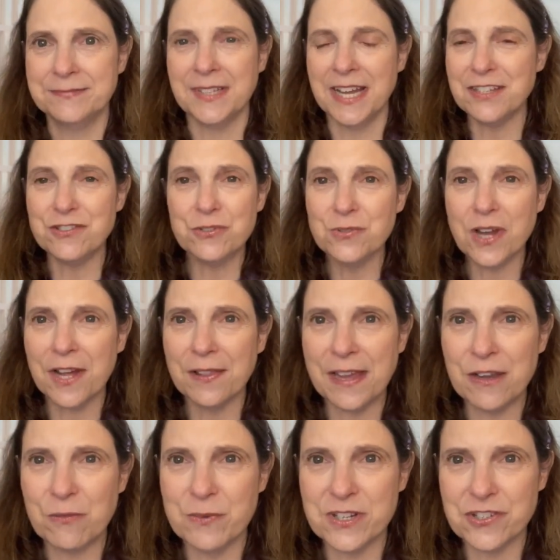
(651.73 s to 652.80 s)
I do not
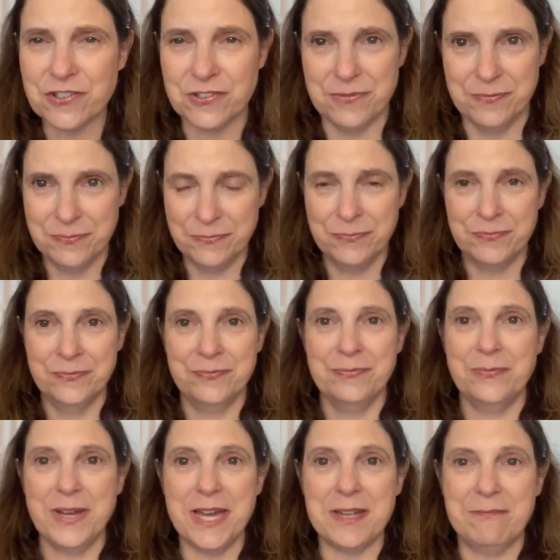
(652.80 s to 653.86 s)
like winter,
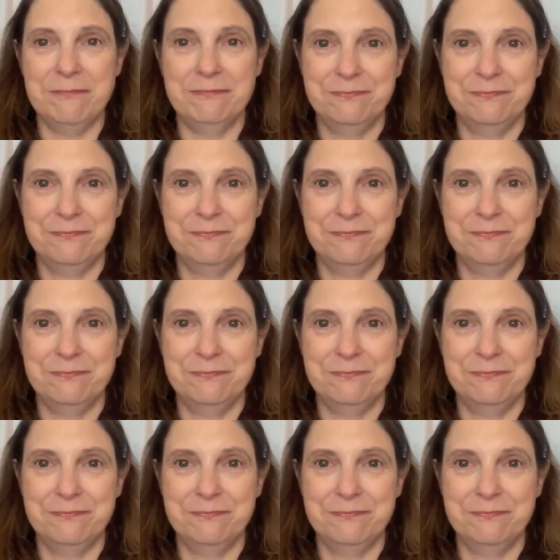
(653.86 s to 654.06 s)
but